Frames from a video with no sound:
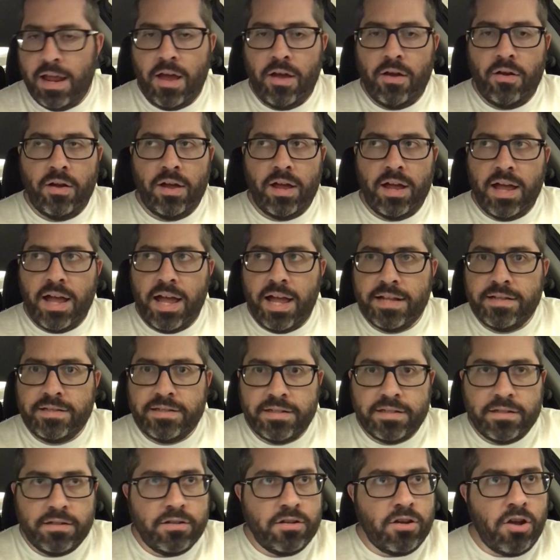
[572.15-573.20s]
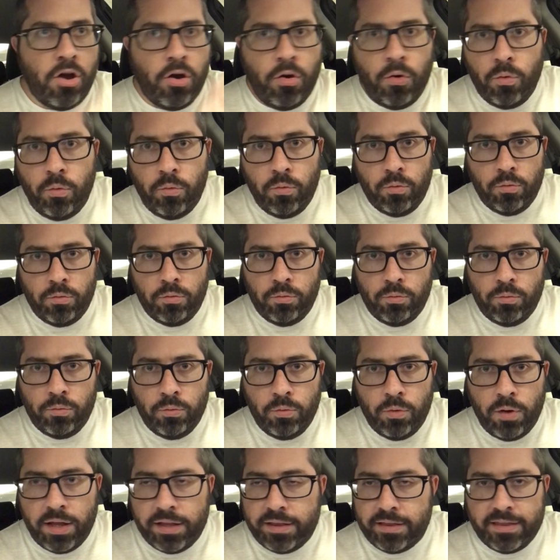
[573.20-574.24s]
Now, I didn't know
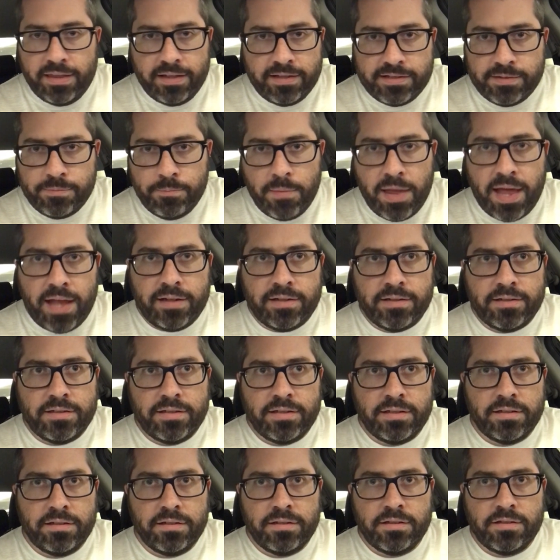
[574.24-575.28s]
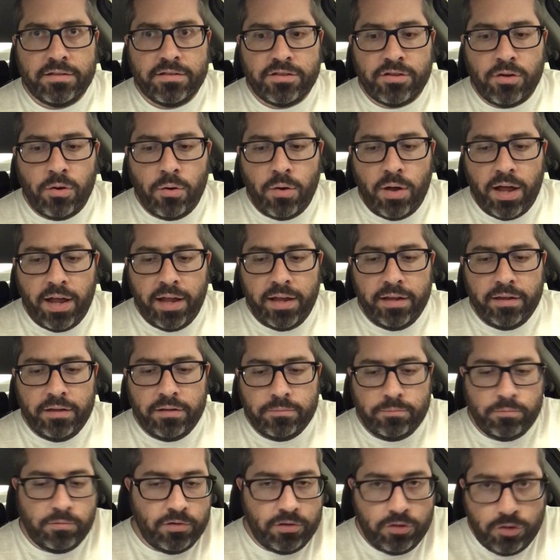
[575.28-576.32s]
what this meant, so I
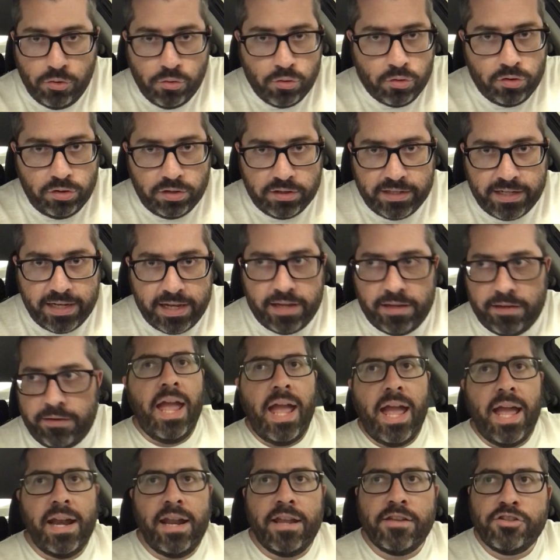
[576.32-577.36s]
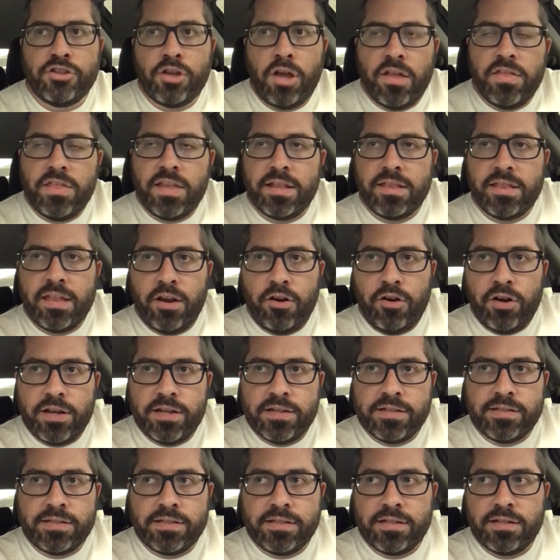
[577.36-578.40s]
Googled it, and I saw that there
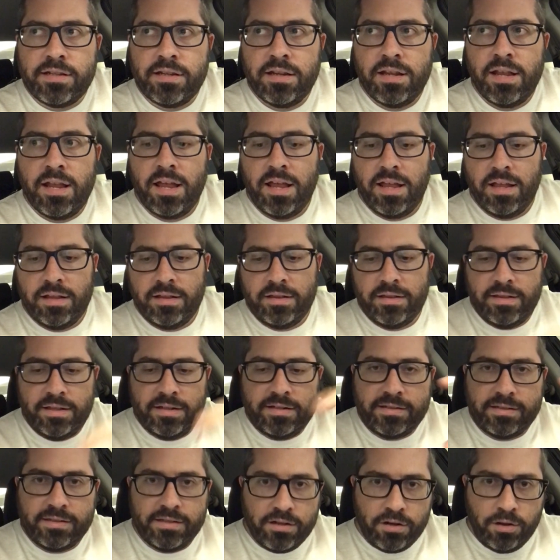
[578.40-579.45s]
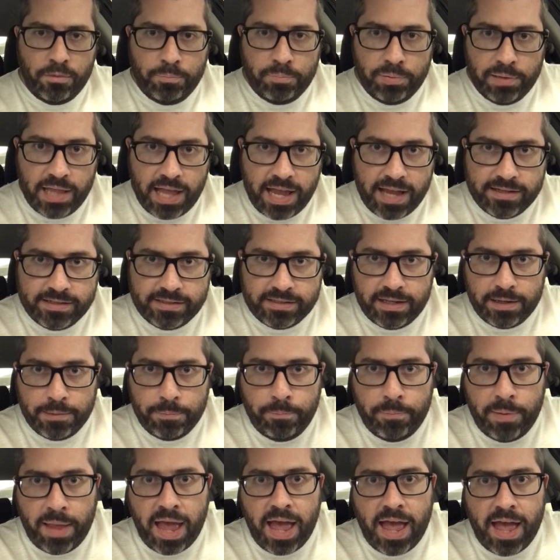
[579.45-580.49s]
is this little
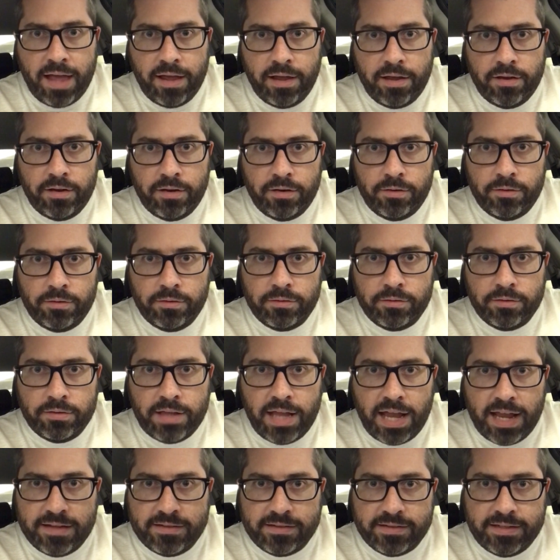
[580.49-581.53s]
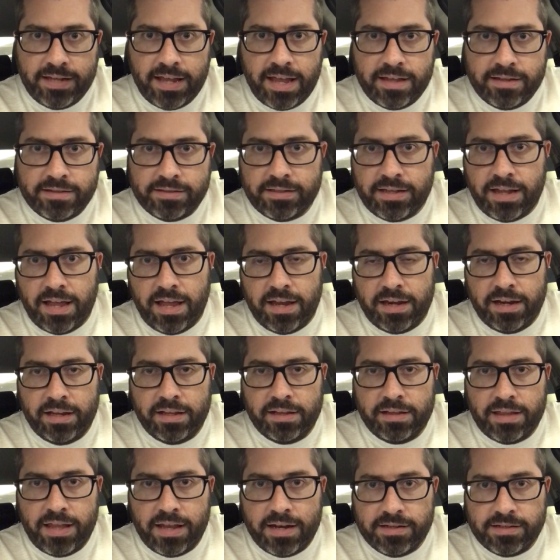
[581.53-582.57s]
plastic bag that has text on
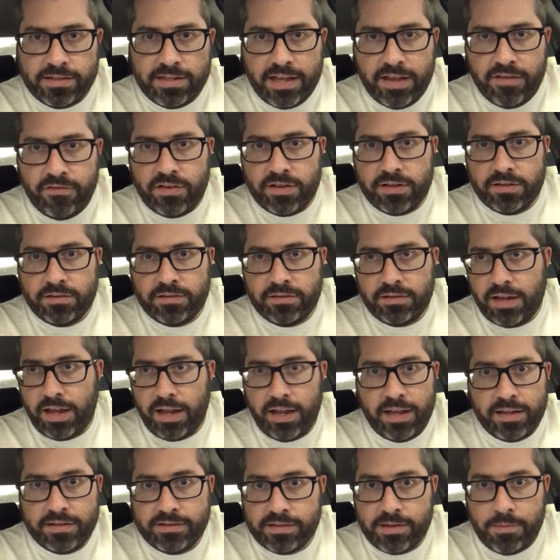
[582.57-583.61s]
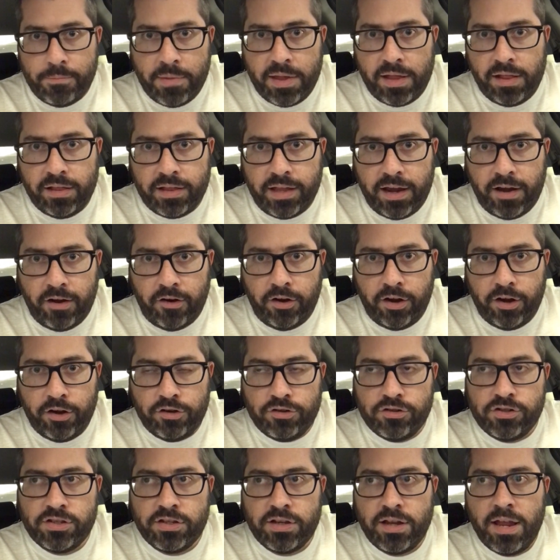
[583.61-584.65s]
it that is given, I guess, to mail
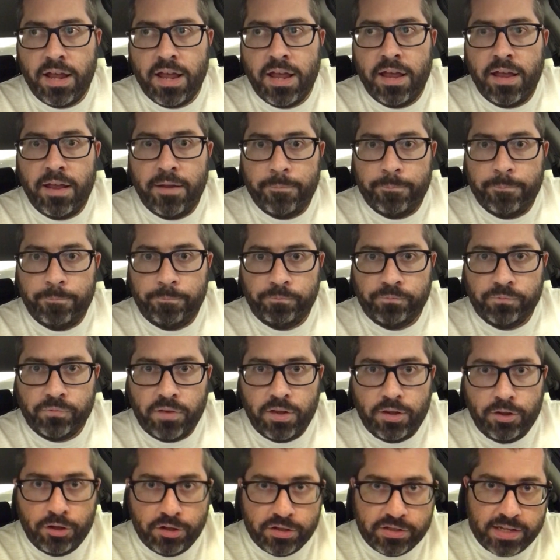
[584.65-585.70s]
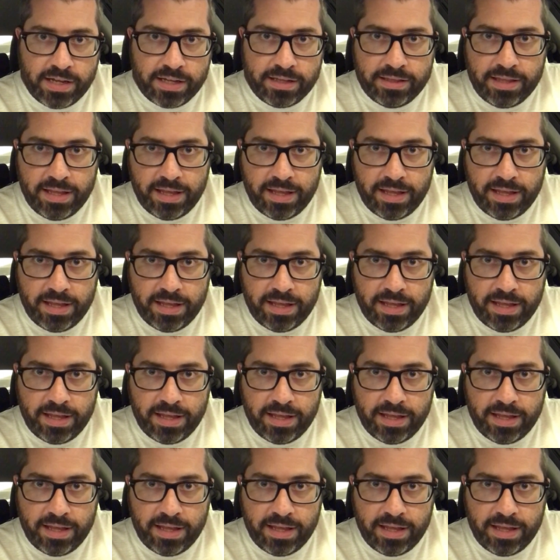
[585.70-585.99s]
carriers. It looks like